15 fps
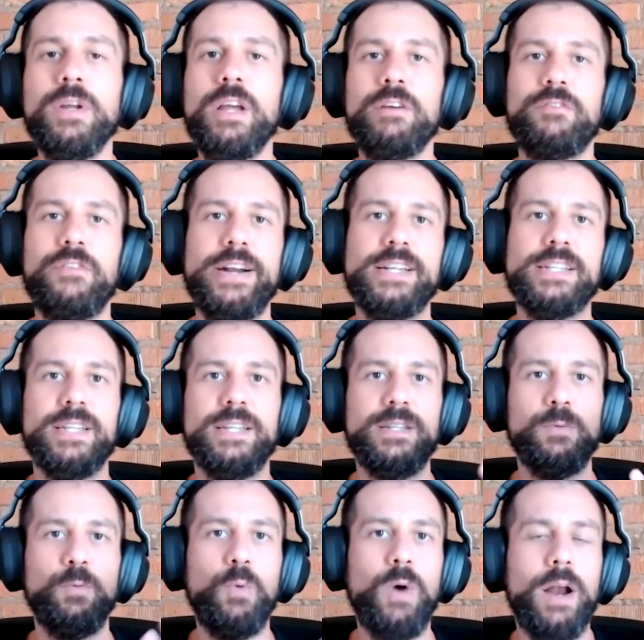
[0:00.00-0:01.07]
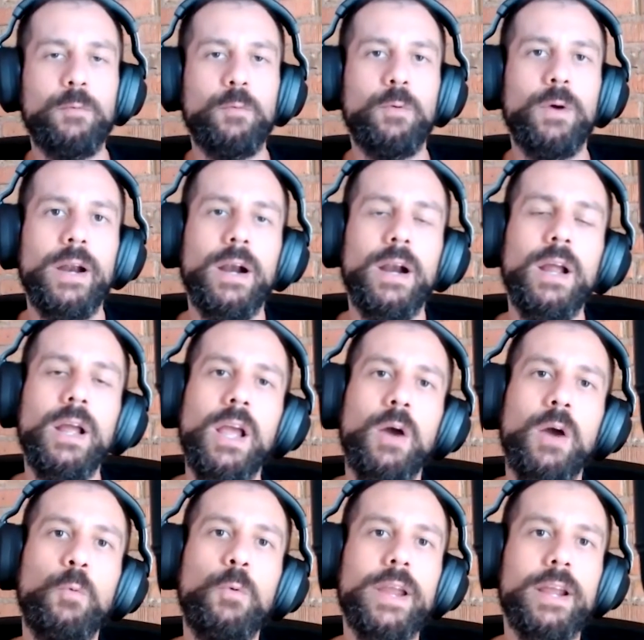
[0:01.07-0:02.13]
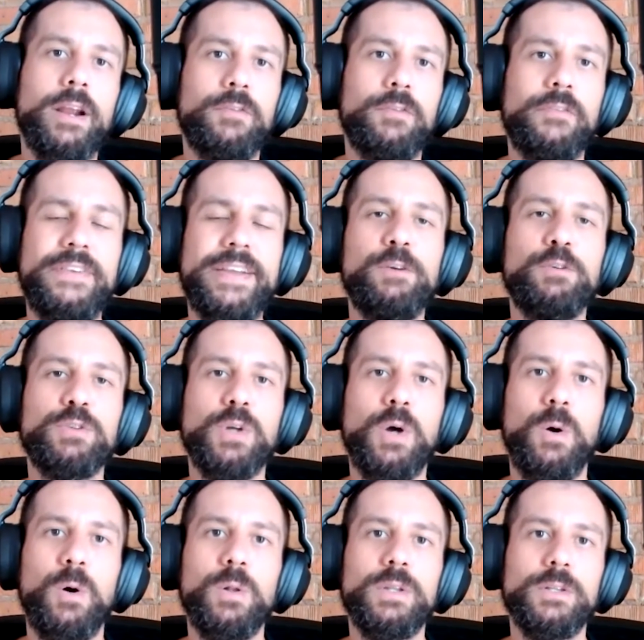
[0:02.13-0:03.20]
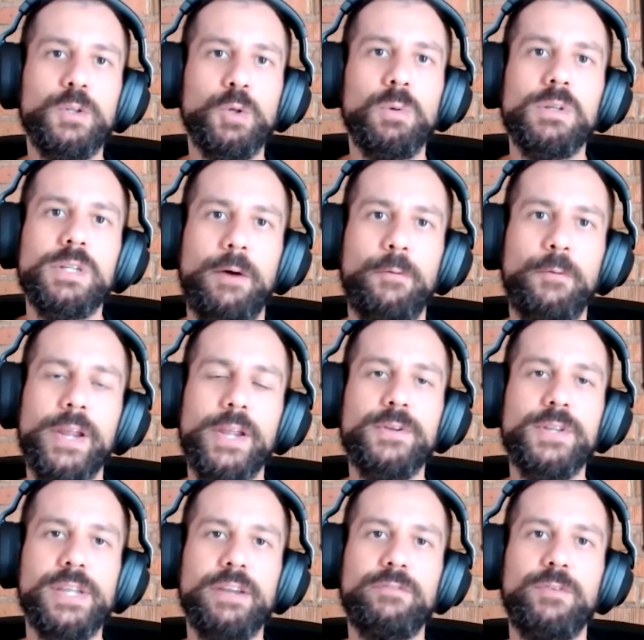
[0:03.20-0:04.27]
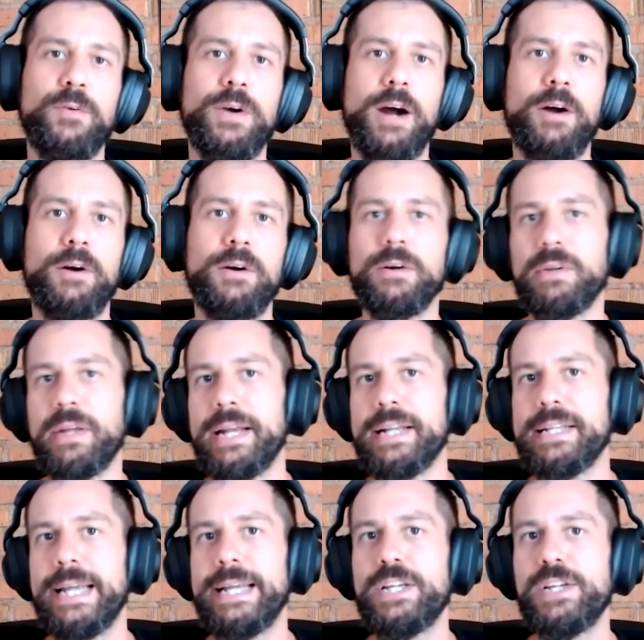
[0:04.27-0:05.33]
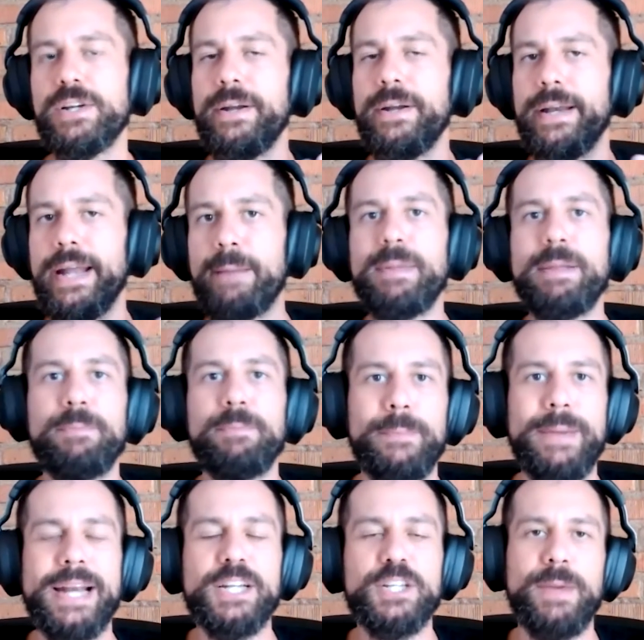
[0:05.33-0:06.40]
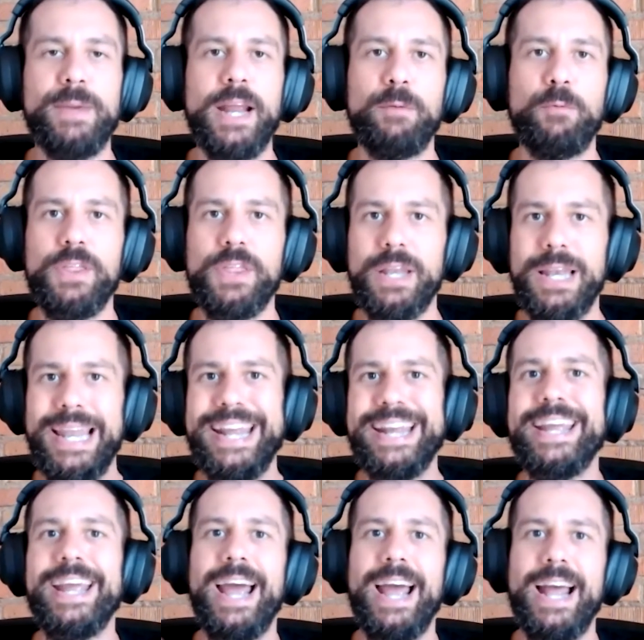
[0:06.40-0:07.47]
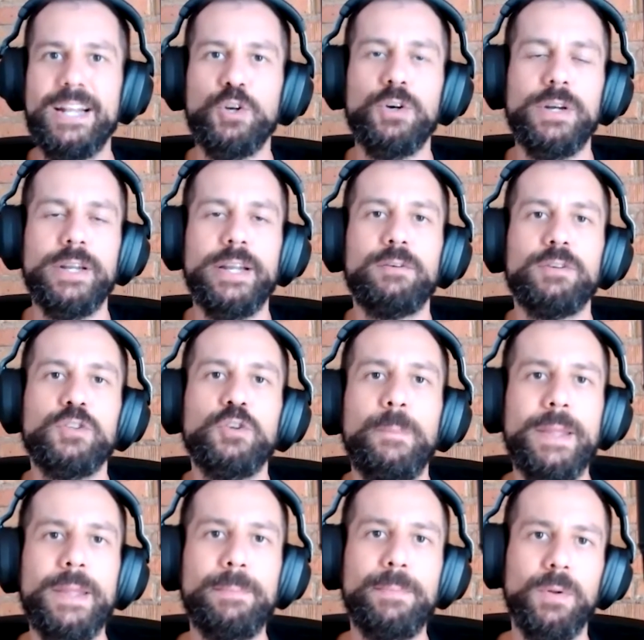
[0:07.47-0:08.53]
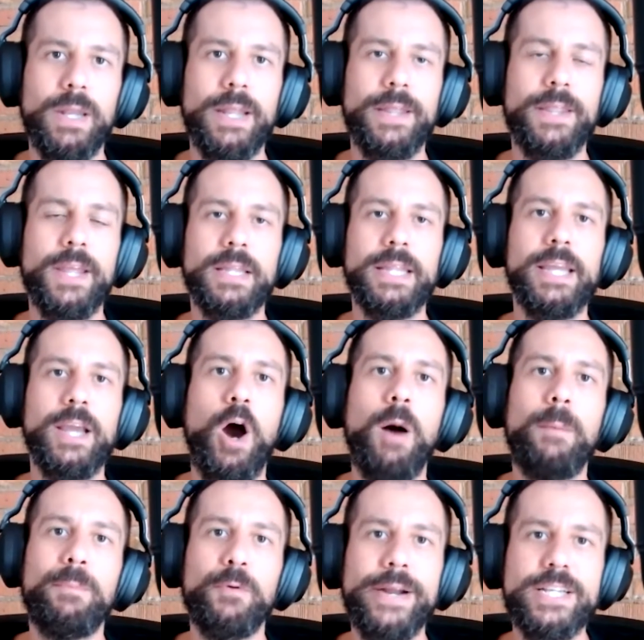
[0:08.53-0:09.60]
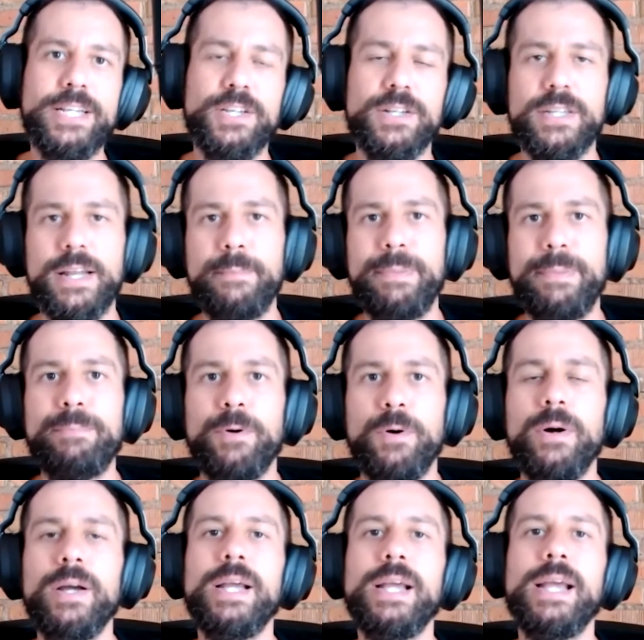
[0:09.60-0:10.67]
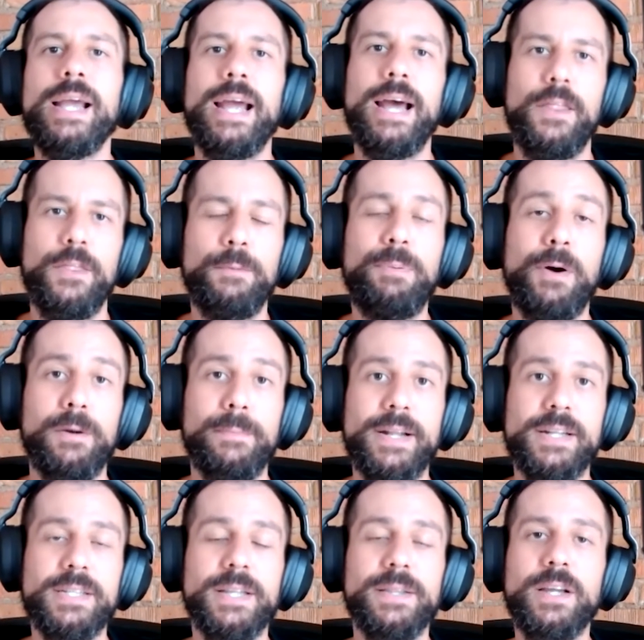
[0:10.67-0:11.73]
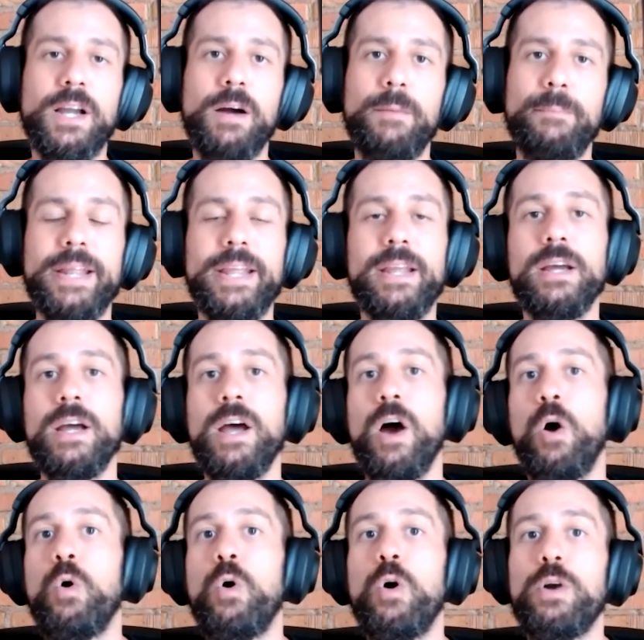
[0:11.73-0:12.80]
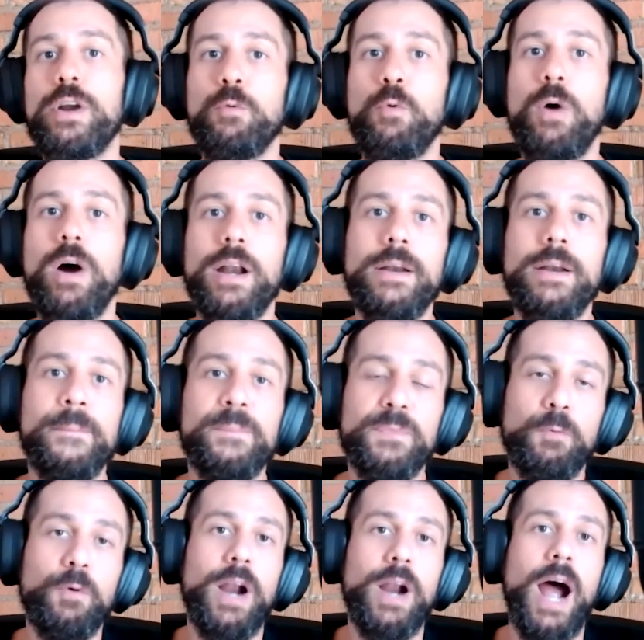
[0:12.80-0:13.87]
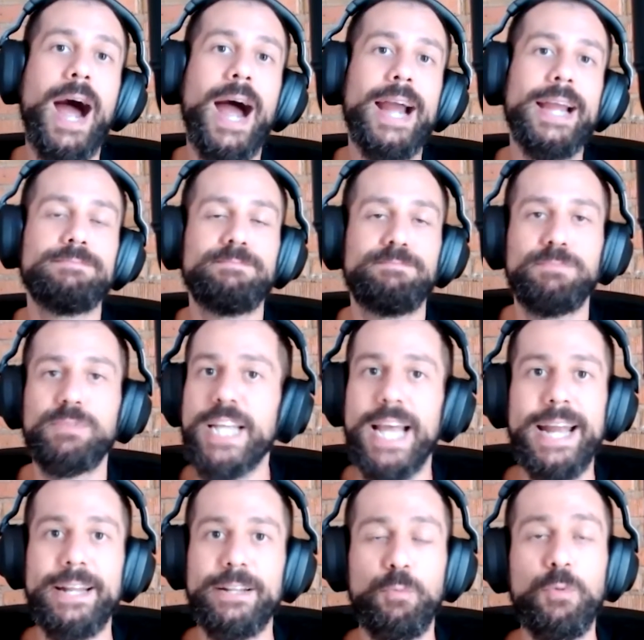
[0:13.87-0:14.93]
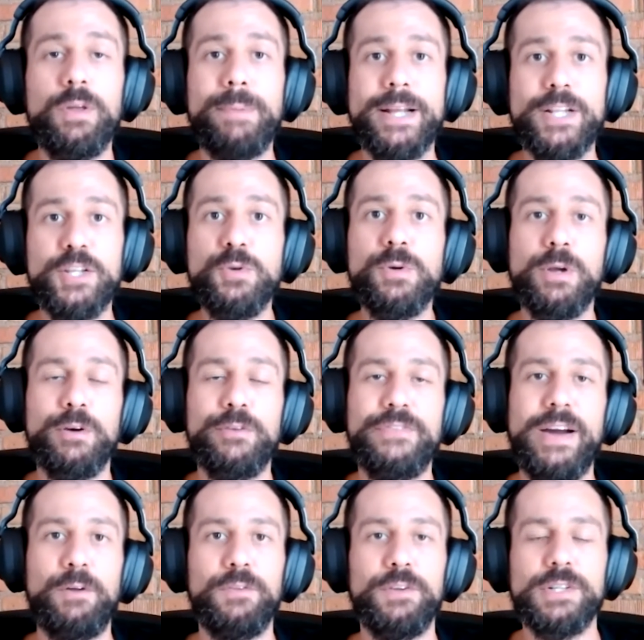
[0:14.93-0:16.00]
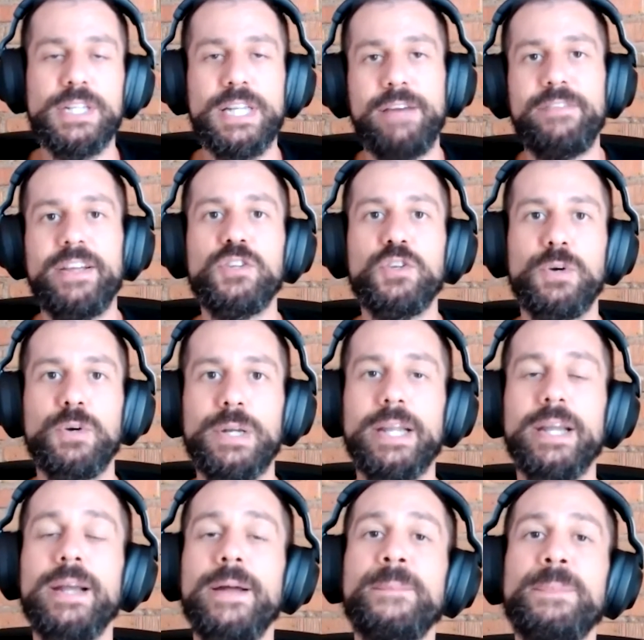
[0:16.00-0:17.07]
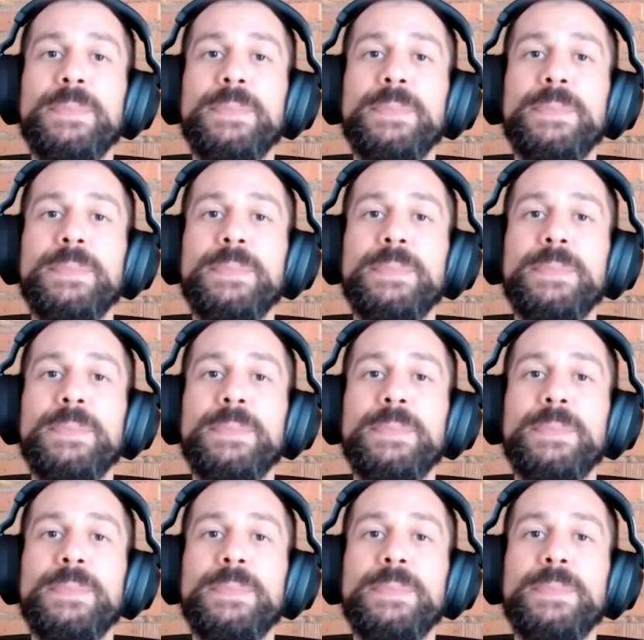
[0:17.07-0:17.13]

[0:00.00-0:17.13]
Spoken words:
For instance, the one where we reviewed all the tools that we're using for our organization and people management with Lady and Jordi, our two people leading the operations and people departments in the company, or the one where I chatted with my two co-founders, Xavi and Jordi,